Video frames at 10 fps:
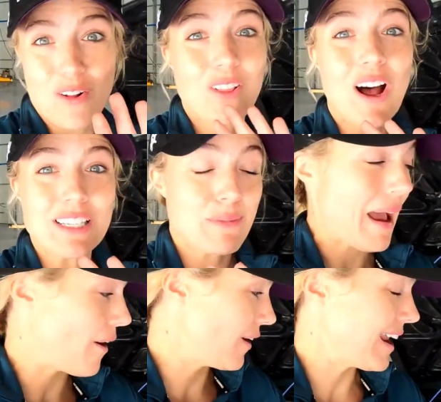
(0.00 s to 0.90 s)
lost
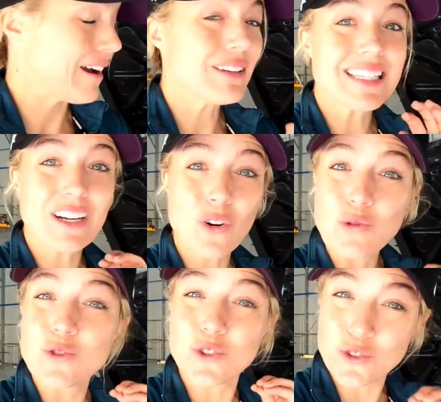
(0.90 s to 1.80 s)
power, and I was like, oh
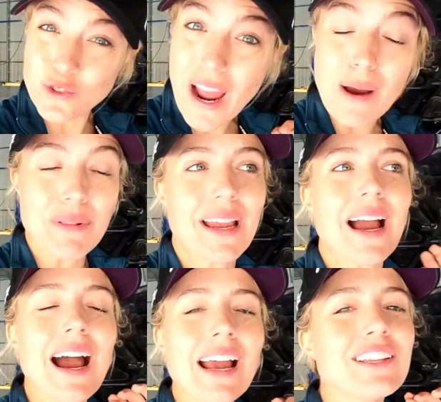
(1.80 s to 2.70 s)
crap.
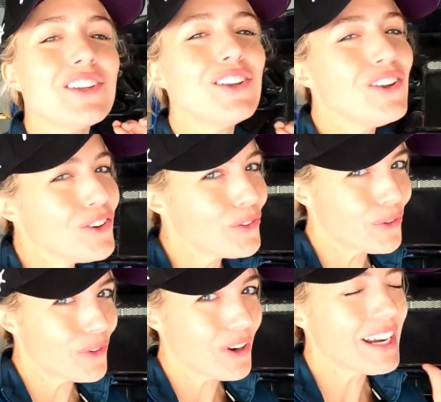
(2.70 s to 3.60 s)
Like, I knew
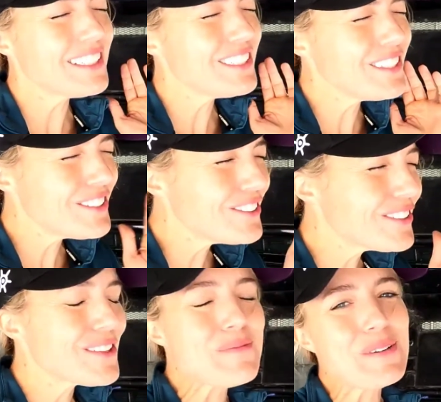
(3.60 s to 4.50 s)

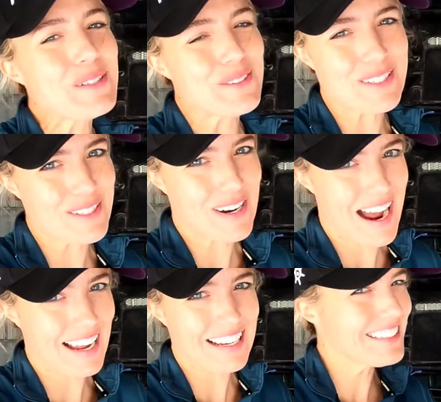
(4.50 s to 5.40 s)
that the boost was too
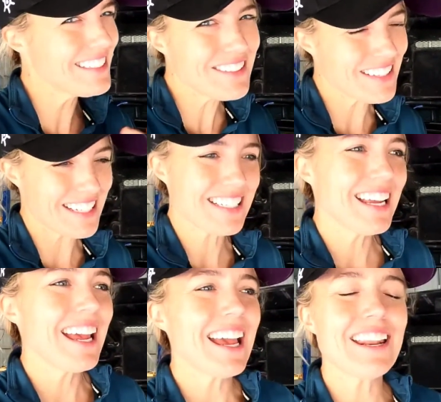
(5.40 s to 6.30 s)
high. I knew this,
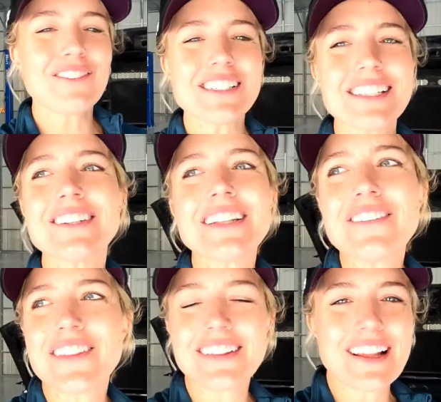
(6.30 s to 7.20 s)
and it was
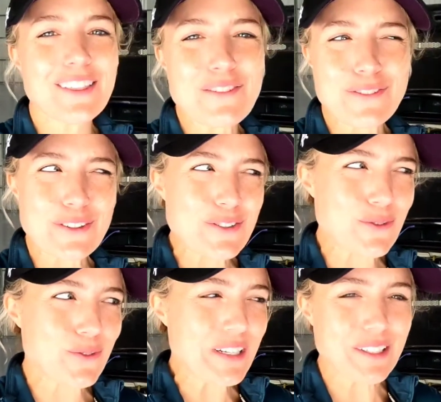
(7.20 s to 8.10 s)
literally within like the
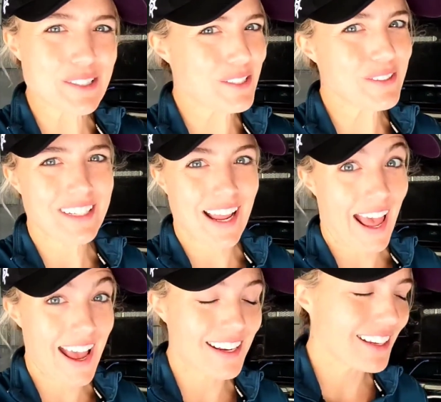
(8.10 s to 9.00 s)
first week or two that I
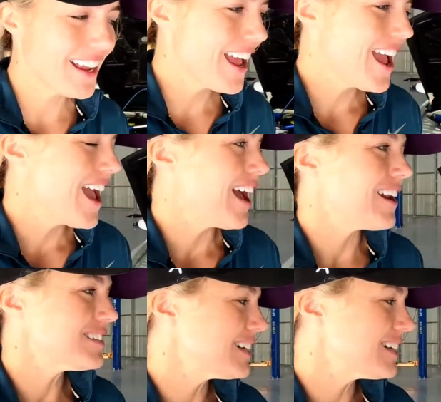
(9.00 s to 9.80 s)
had it, and I